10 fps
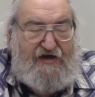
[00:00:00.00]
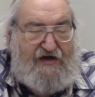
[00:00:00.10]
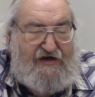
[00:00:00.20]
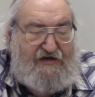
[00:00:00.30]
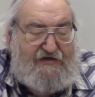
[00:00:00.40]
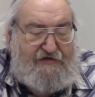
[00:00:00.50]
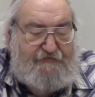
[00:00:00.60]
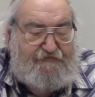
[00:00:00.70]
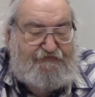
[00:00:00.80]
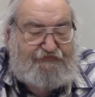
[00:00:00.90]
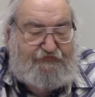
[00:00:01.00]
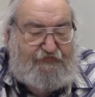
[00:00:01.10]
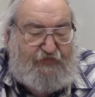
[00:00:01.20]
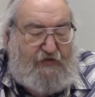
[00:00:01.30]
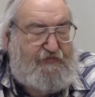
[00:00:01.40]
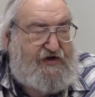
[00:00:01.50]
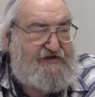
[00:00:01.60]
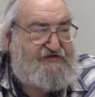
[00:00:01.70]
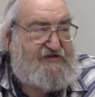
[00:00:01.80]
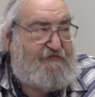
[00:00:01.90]

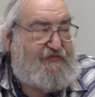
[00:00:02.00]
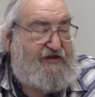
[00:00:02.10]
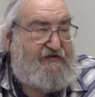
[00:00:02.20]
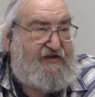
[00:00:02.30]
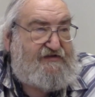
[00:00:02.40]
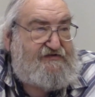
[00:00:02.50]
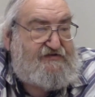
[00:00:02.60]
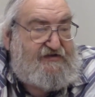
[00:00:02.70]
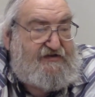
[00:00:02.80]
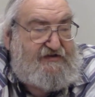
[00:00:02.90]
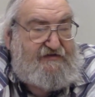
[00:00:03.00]
But it's something that